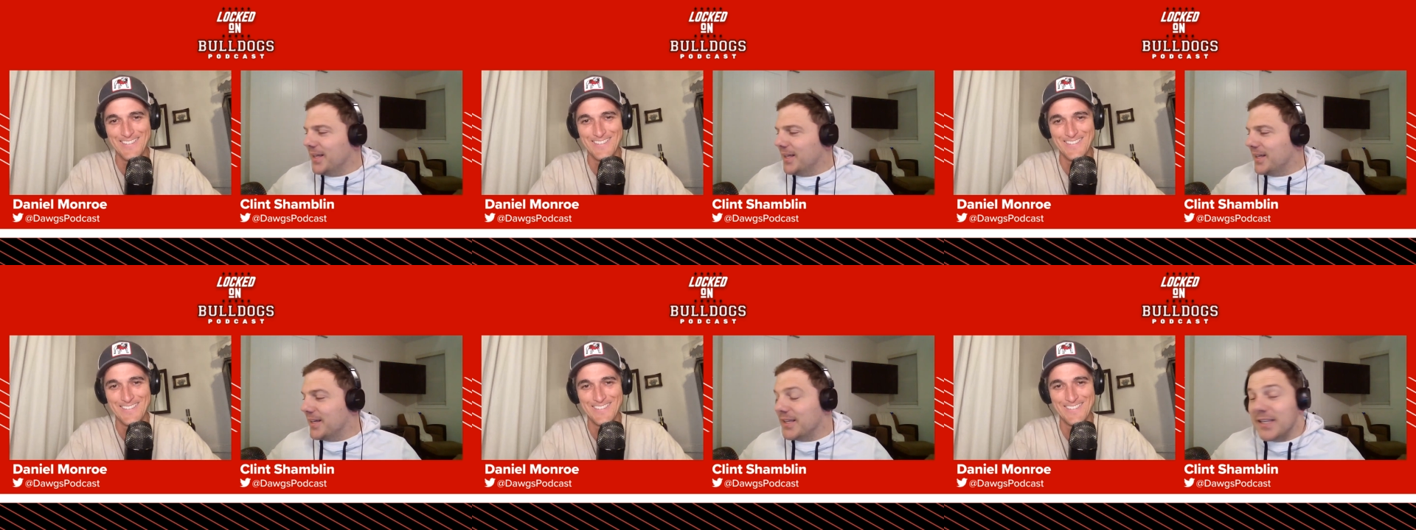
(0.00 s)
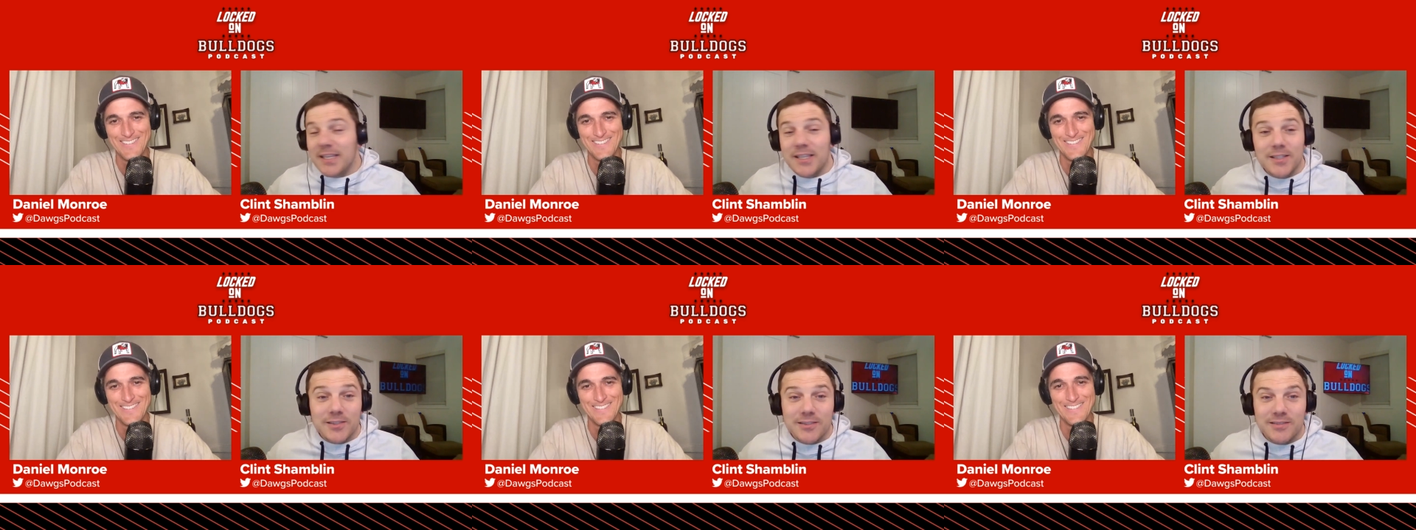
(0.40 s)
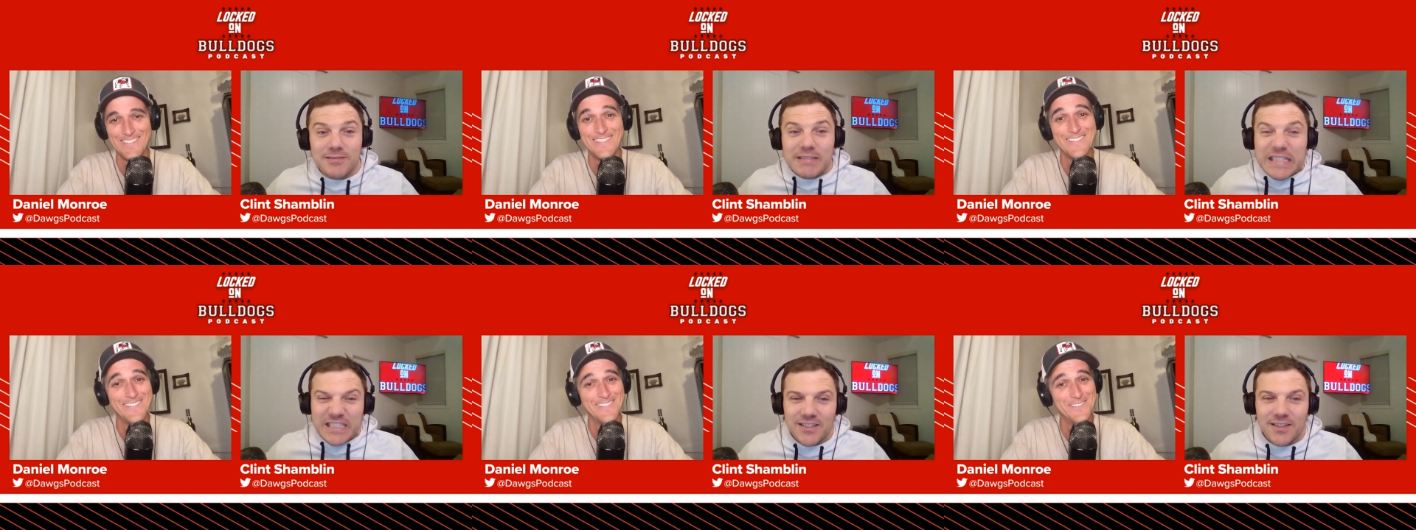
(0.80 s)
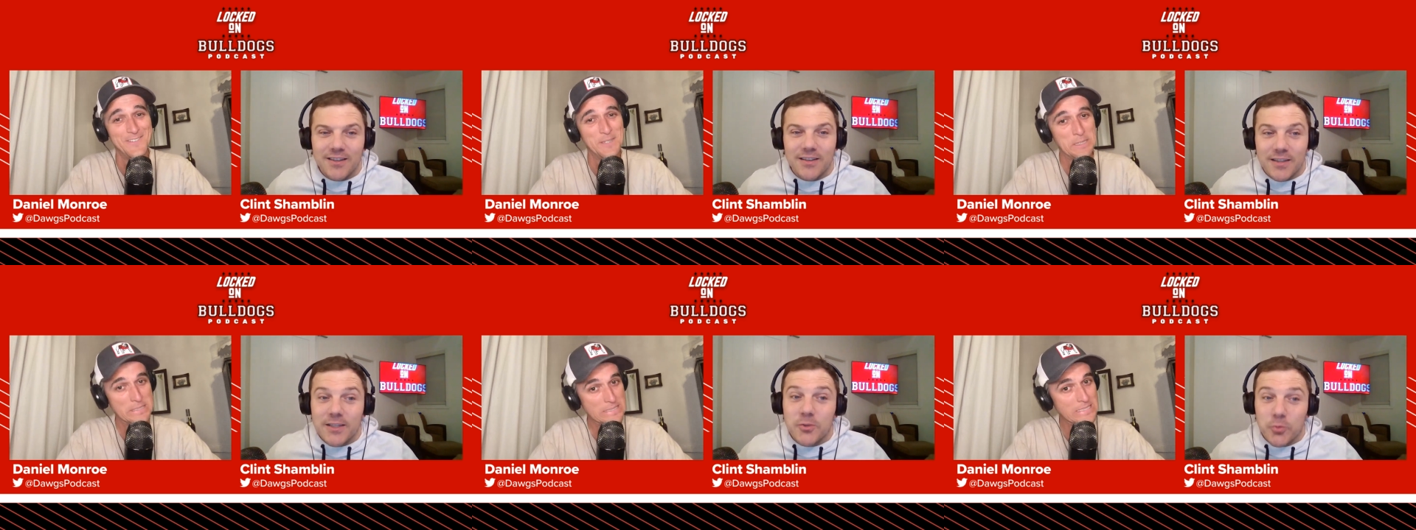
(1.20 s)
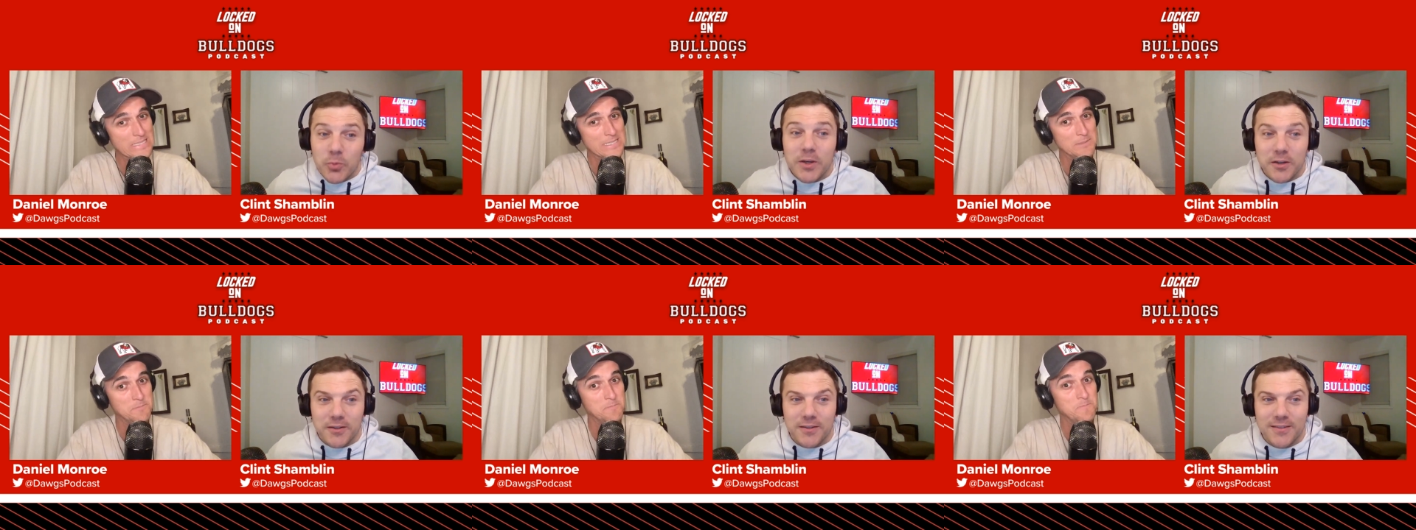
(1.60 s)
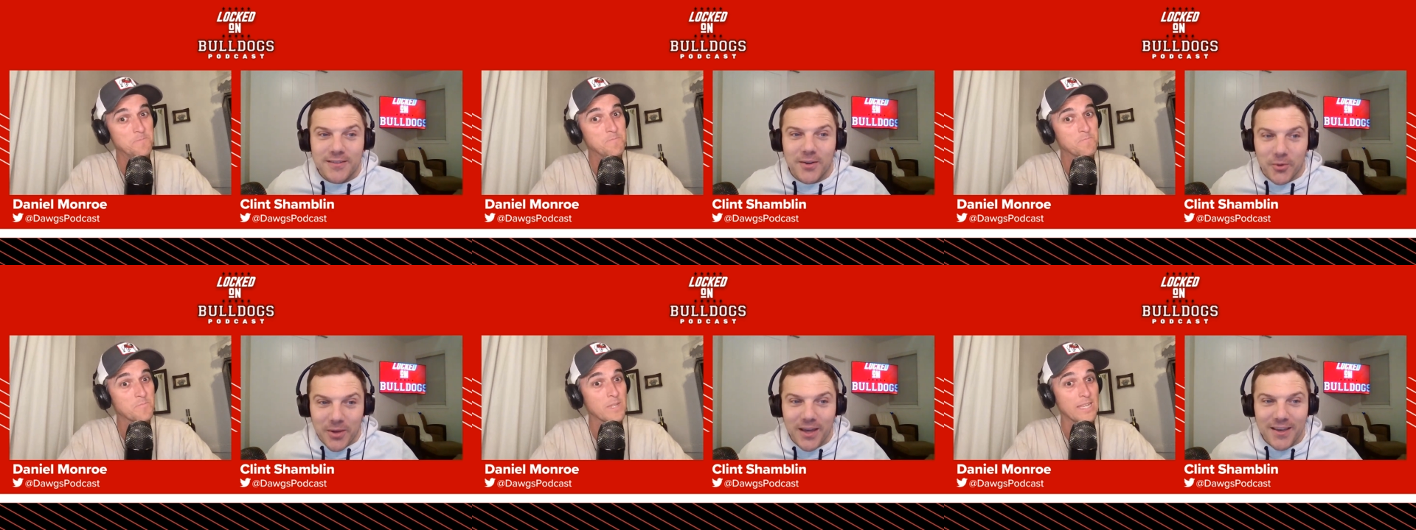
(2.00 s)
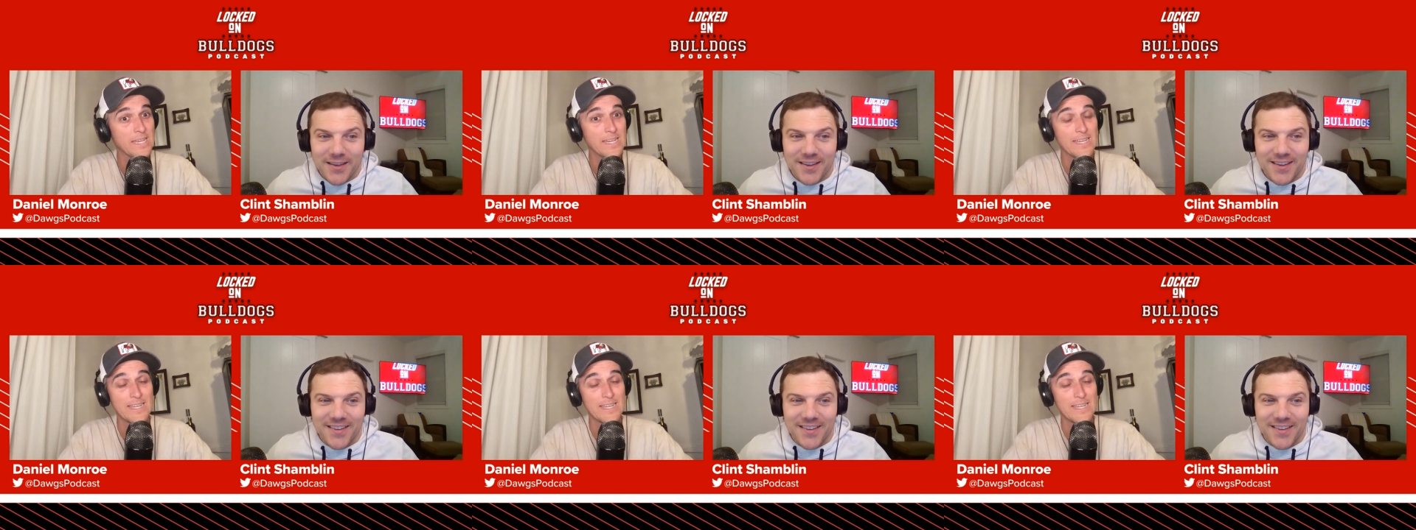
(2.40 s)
Speaker 1: Uh, he's, he's weird. Okay.